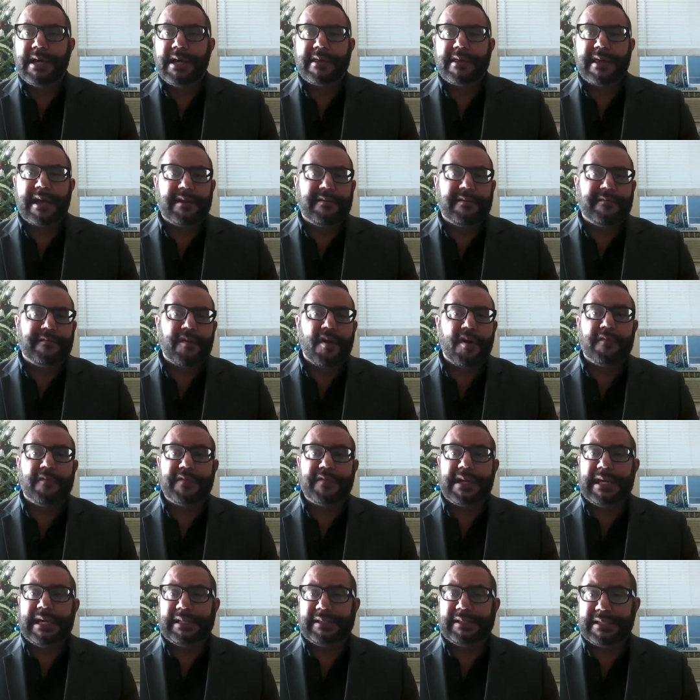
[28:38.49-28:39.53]
that involve
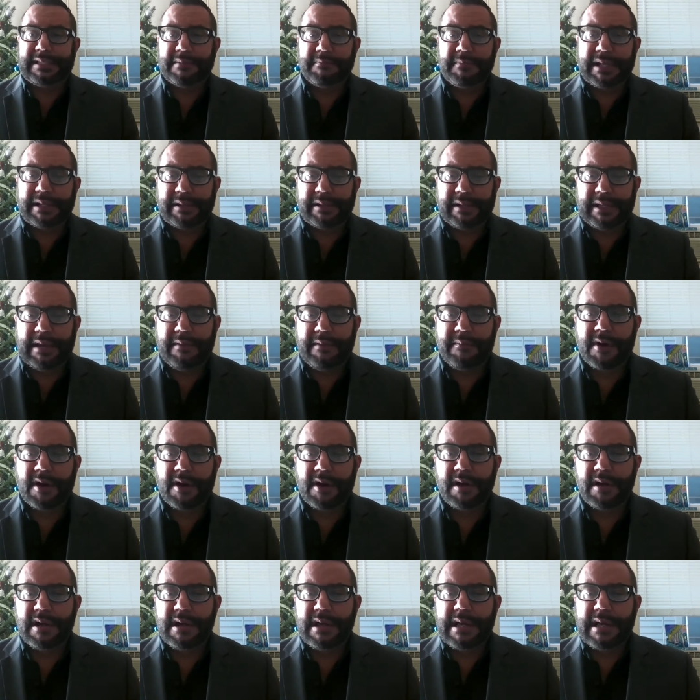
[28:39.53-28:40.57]
intimate labor,